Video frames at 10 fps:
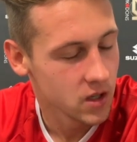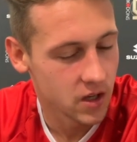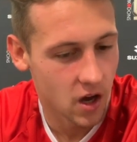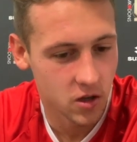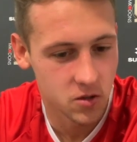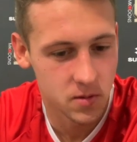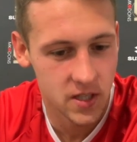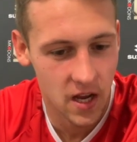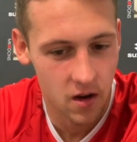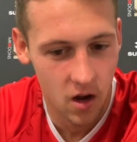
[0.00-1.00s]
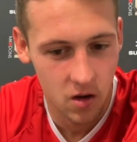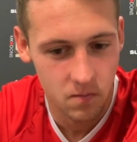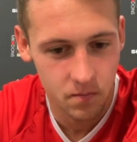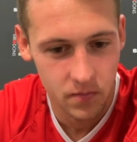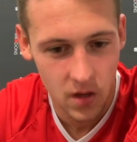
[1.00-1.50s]
Yeah,
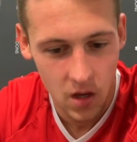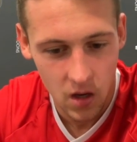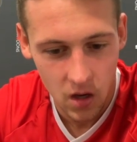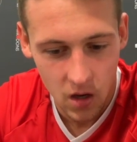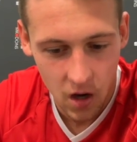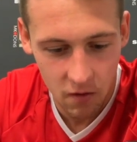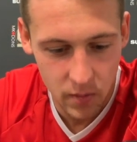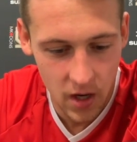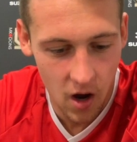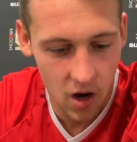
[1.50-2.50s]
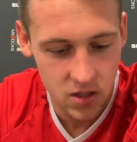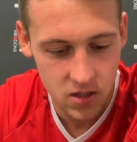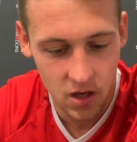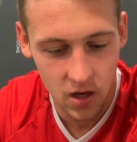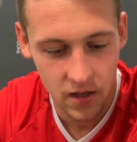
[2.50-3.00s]
100%. I've been asked
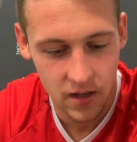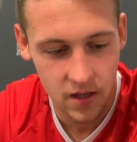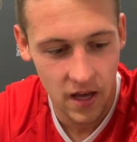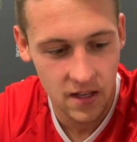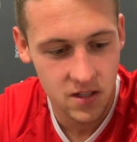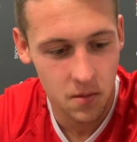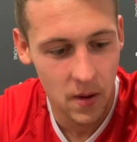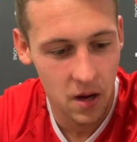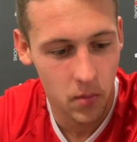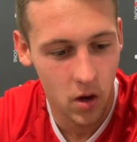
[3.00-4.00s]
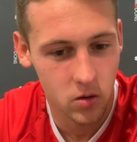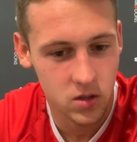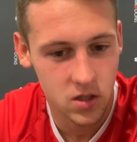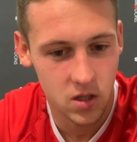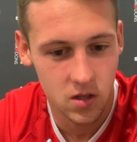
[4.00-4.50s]
to get into the back
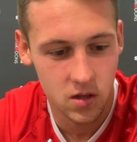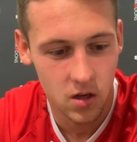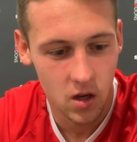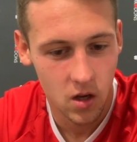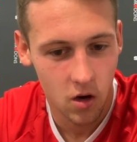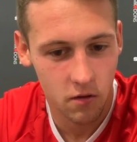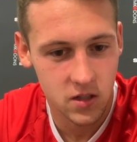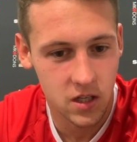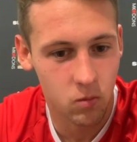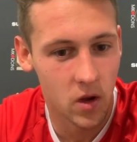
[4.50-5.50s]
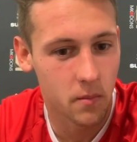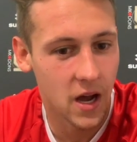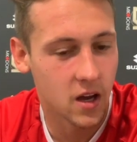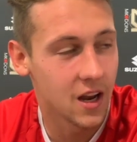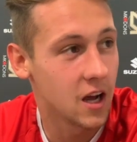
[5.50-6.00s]
post, and obviously wing
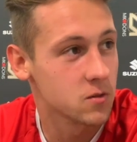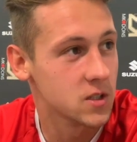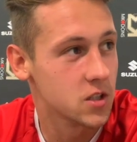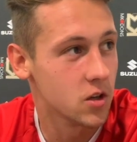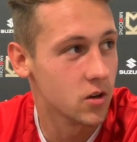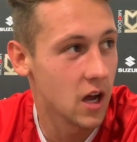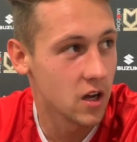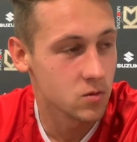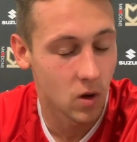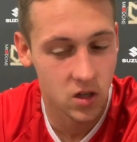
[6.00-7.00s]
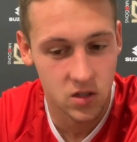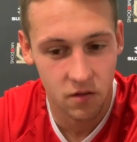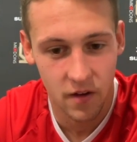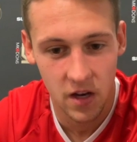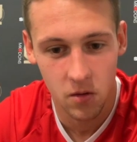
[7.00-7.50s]
back allows me to do that as well as
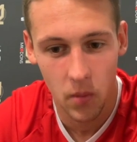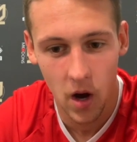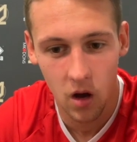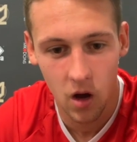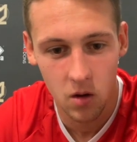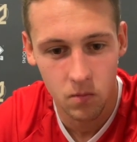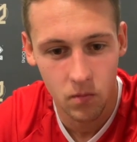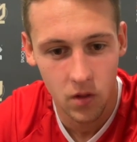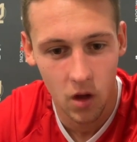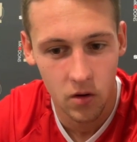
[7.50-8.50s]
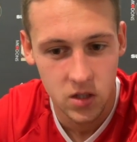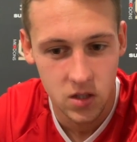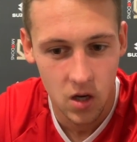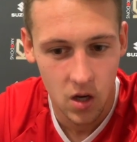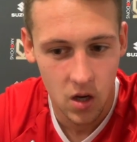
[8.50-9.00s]
defend. But no, it's
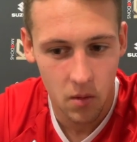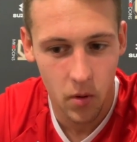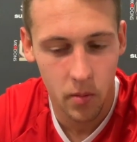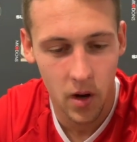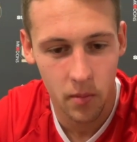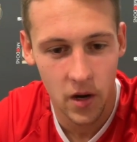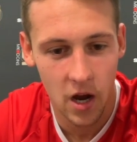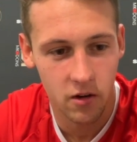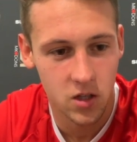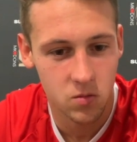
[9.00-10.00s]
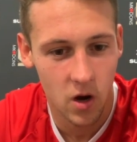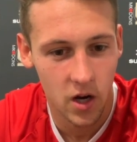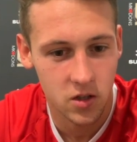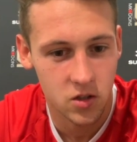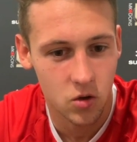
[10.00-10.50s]
popping up in areas where I
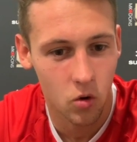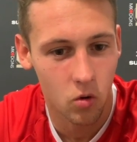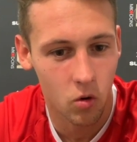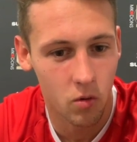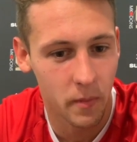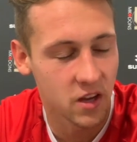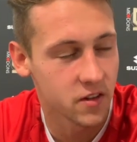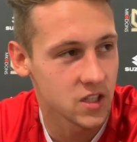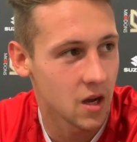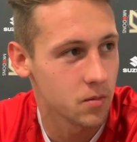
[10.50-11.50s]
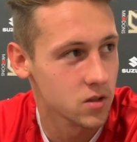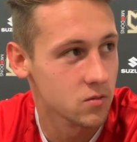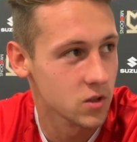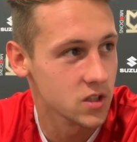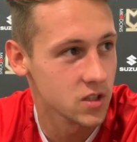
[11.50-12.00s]
can score or make things
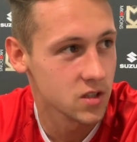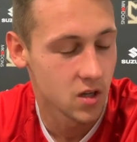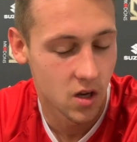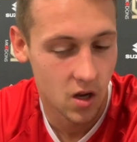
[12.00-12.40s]
happen, which is